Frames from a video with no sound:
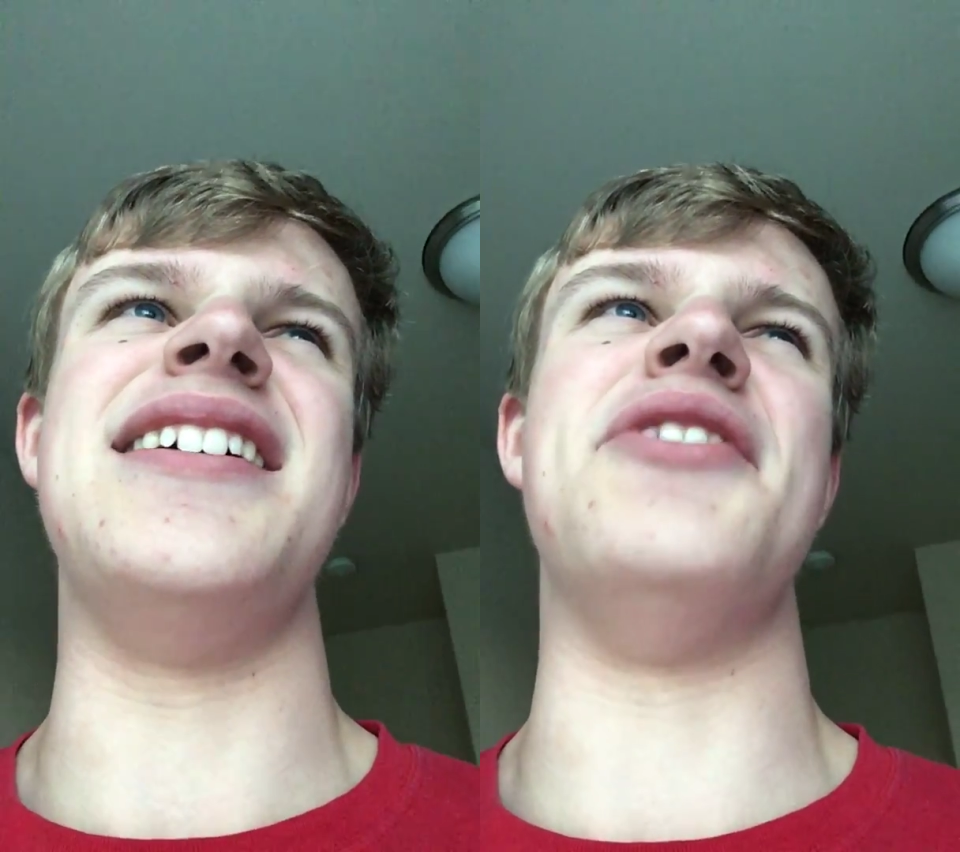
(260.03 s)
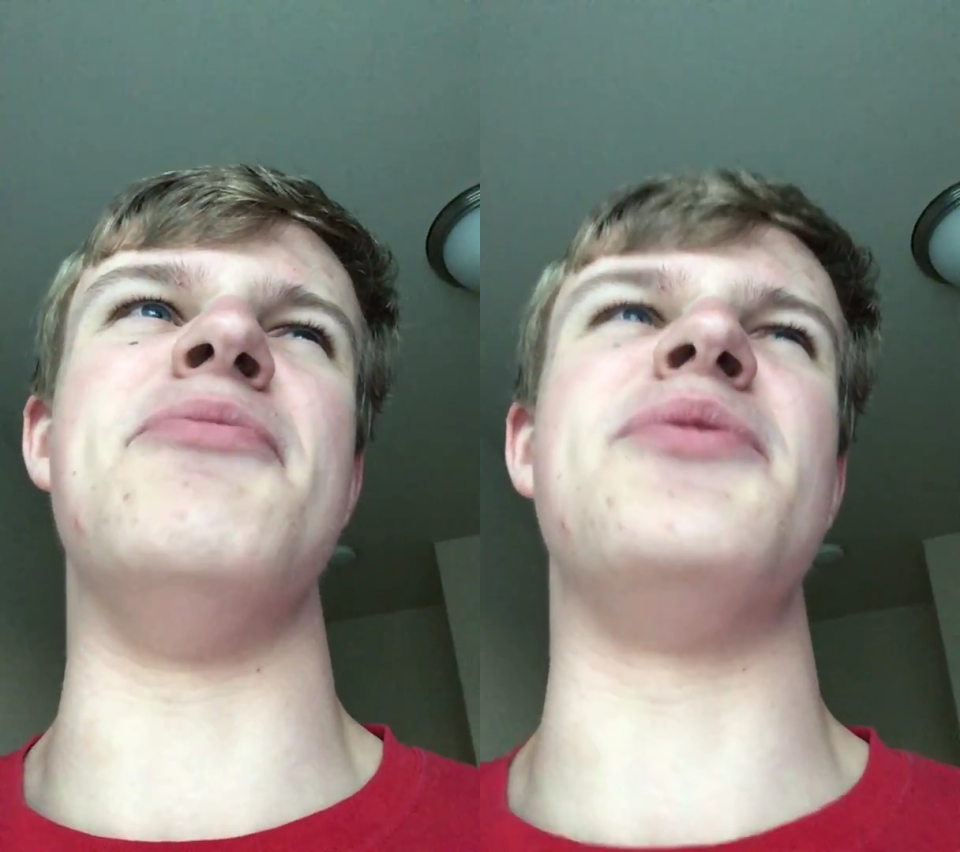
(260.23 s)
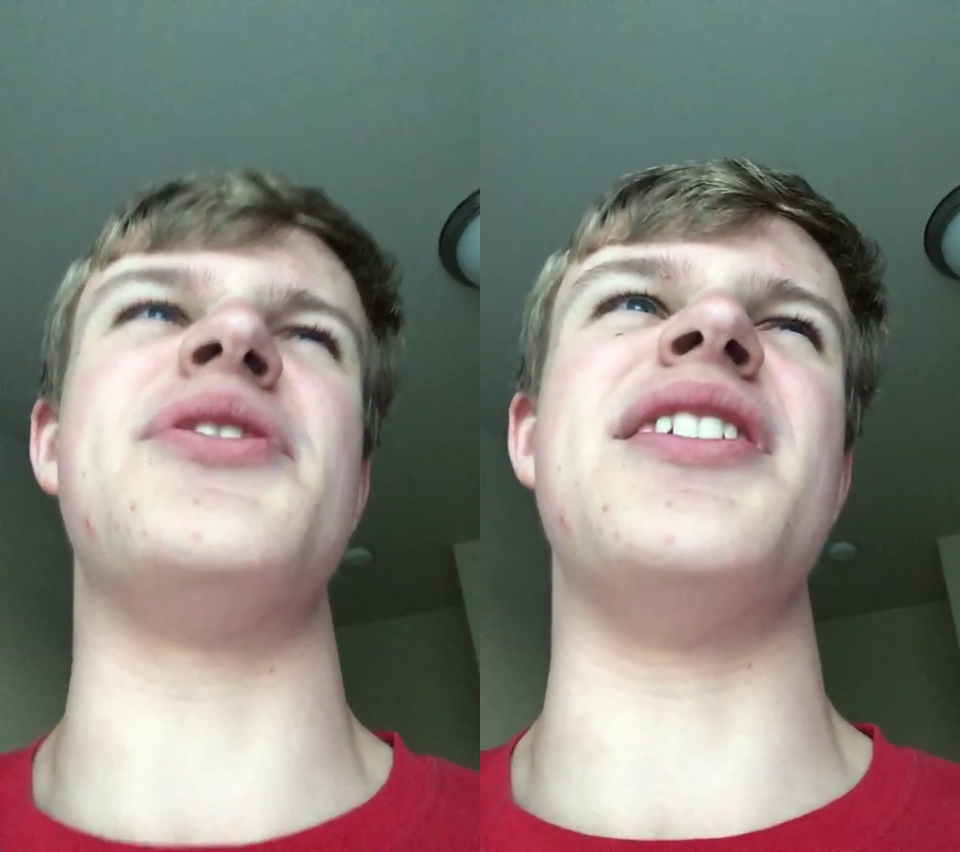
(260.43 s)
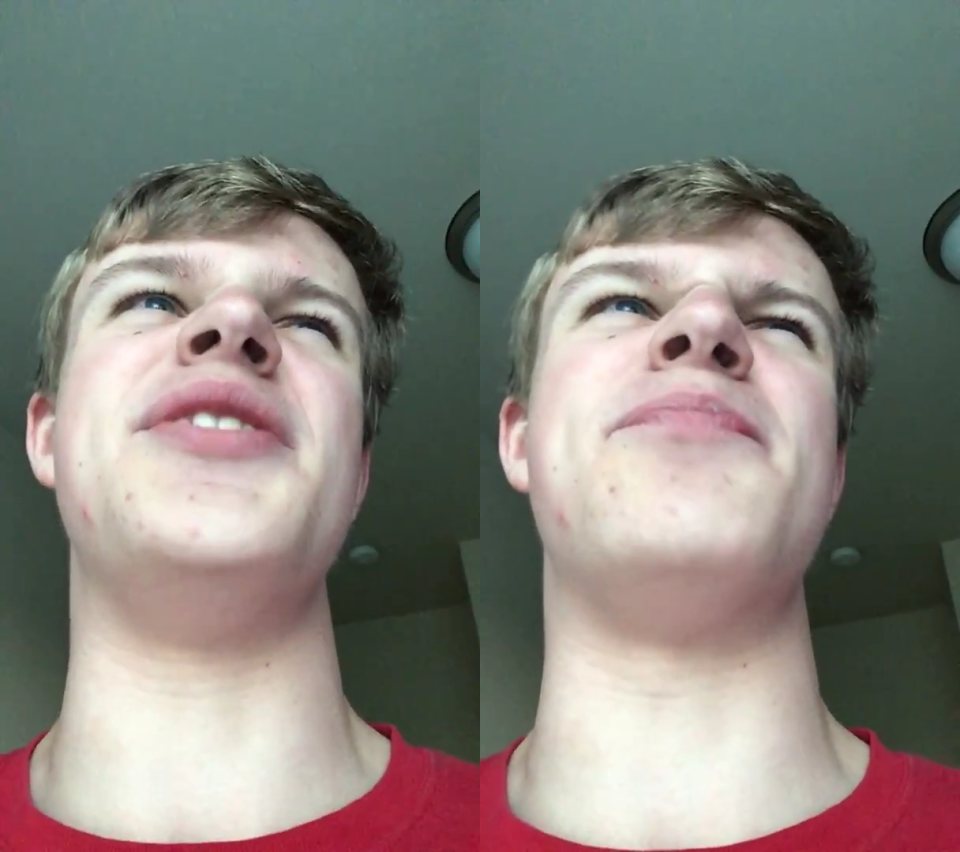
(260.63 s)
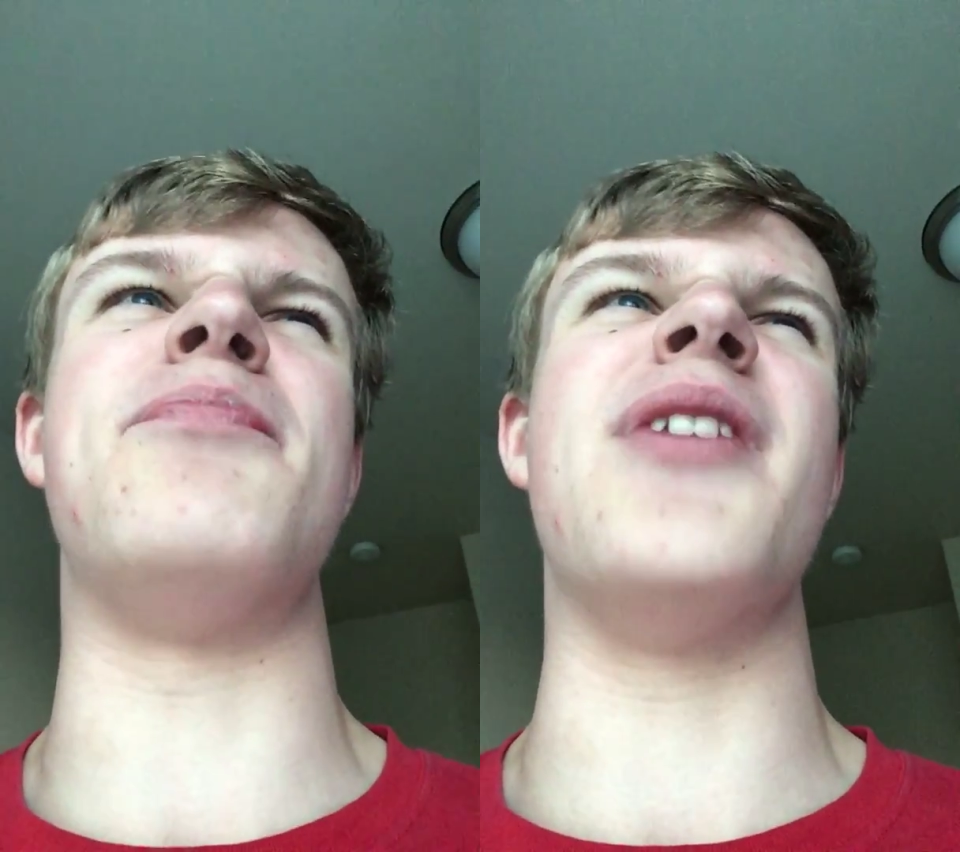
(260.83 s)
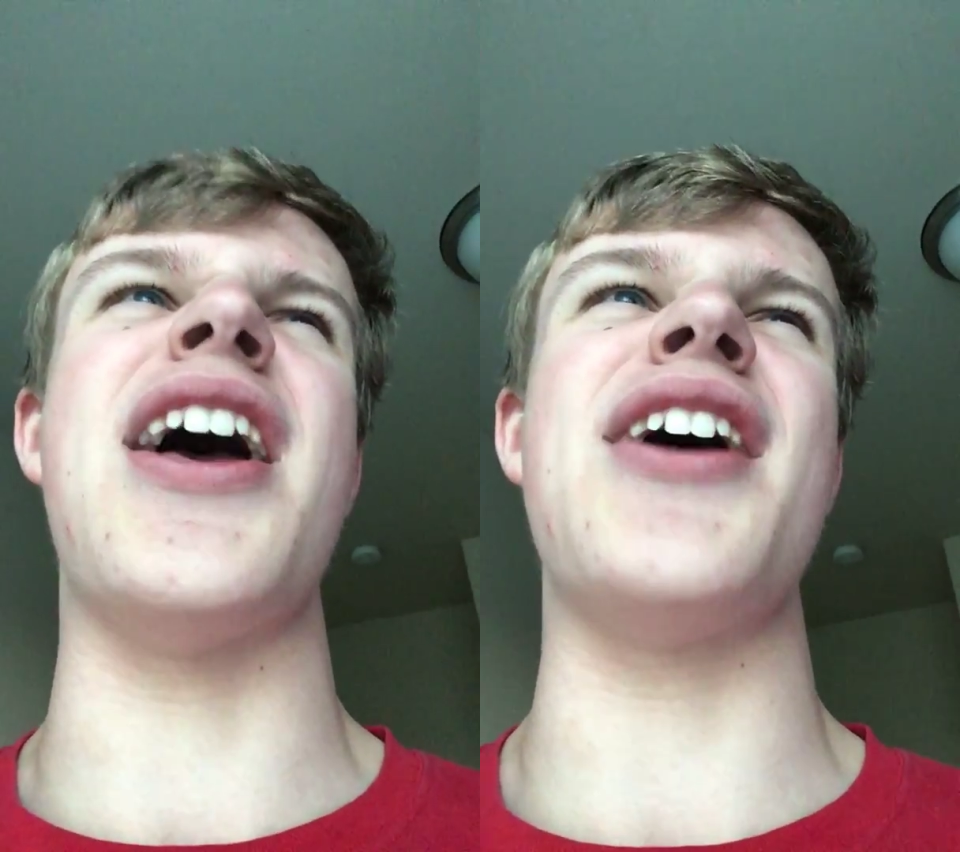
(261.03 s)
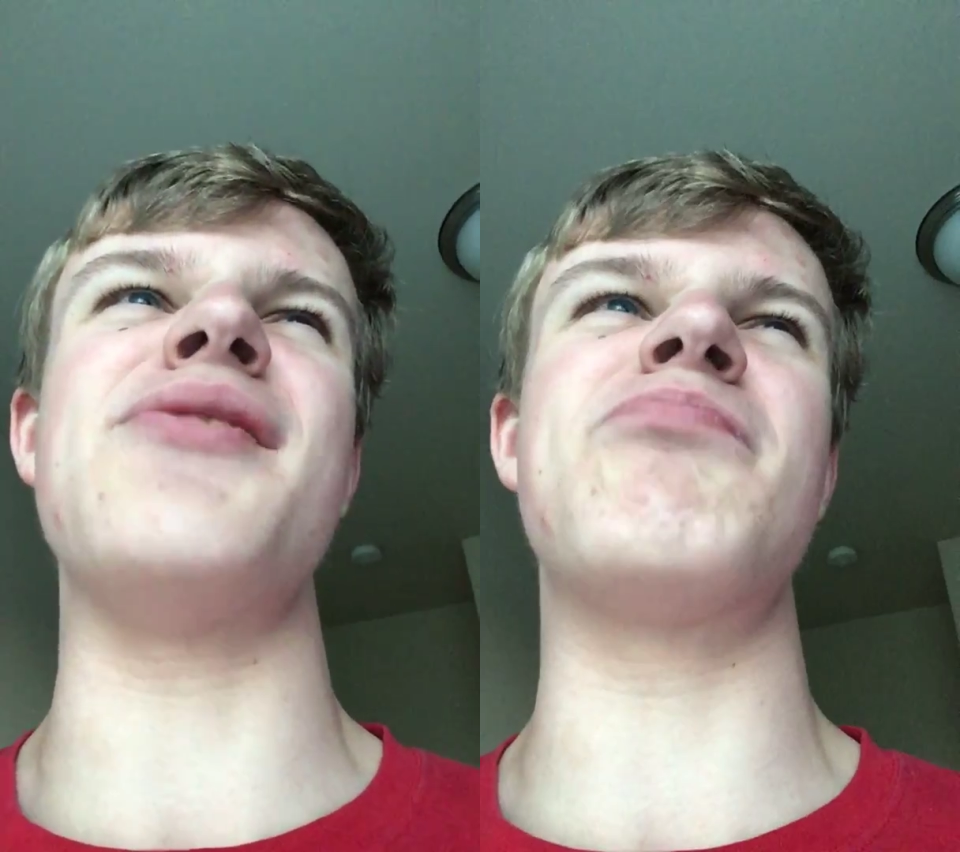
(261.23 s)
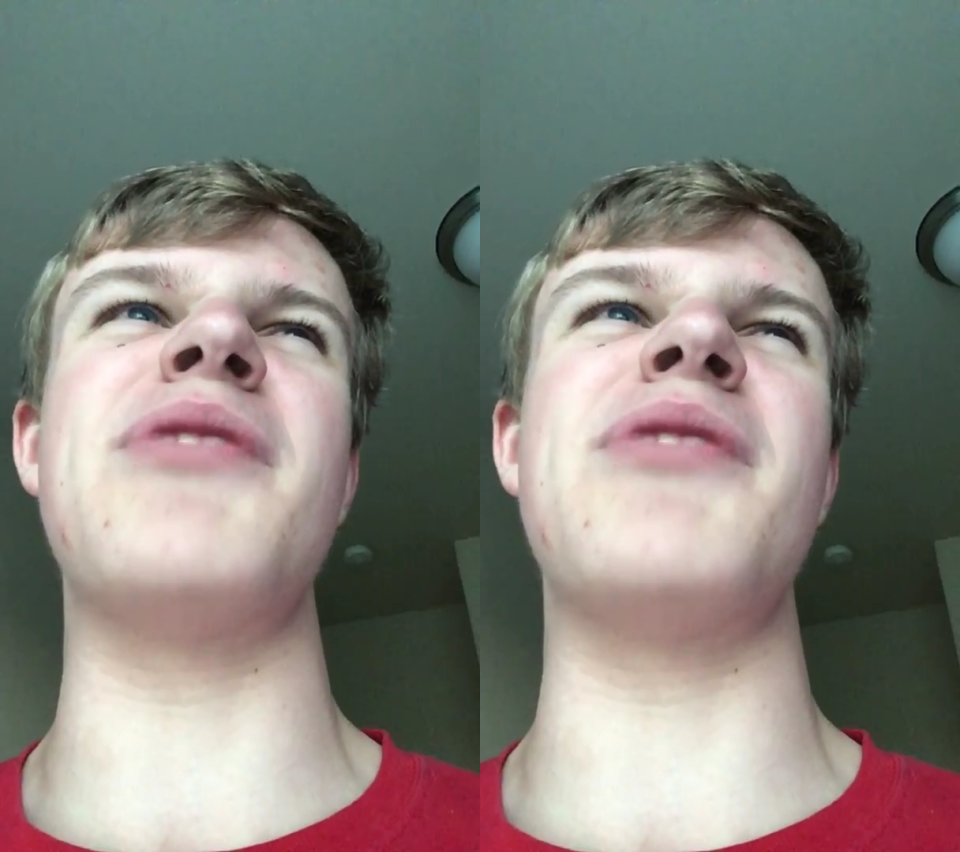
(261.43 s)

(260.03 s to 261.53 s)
I